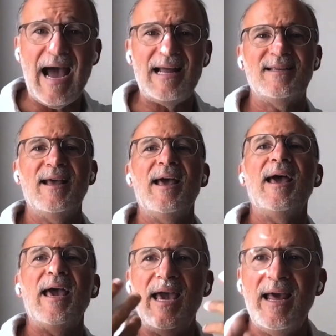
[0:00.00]
that,
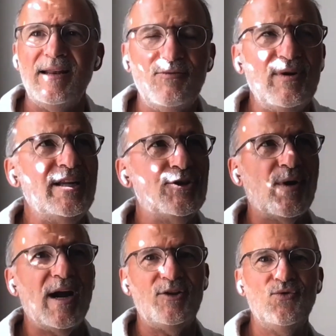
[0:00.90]
and really
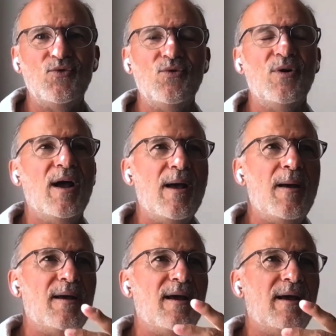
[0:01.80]
try to
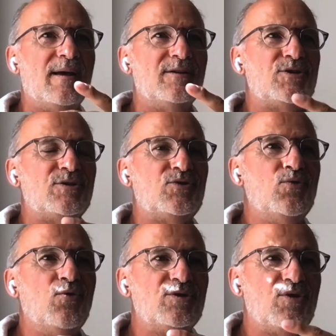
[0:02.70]

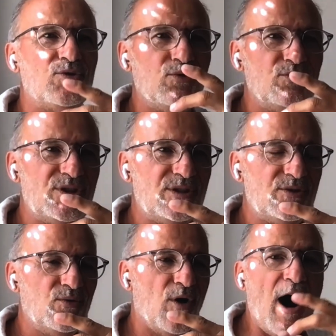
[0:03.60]
to to
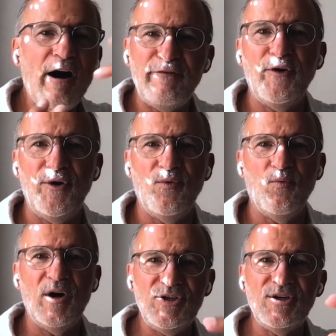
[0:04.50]
to offer
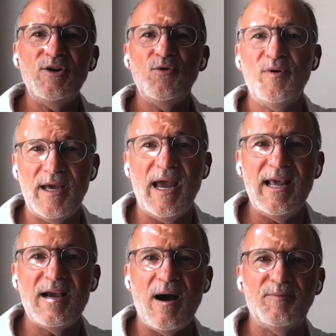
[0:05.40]
what you can do with the
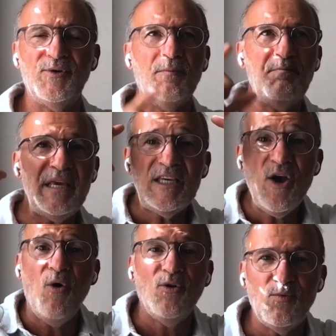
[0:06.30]
helicopter
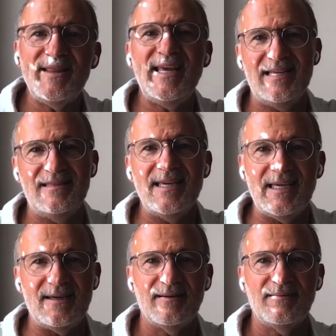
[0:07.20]
beyond what they can
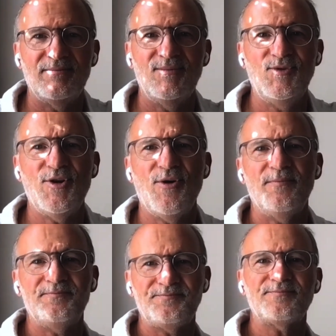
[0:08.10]
think. You
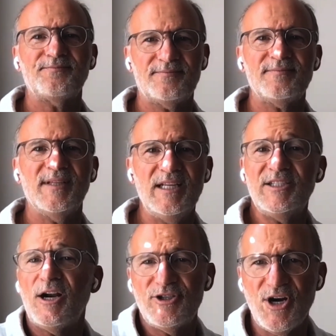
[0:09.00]
know, right?
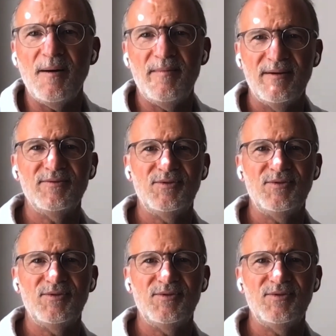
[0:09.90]
It's our job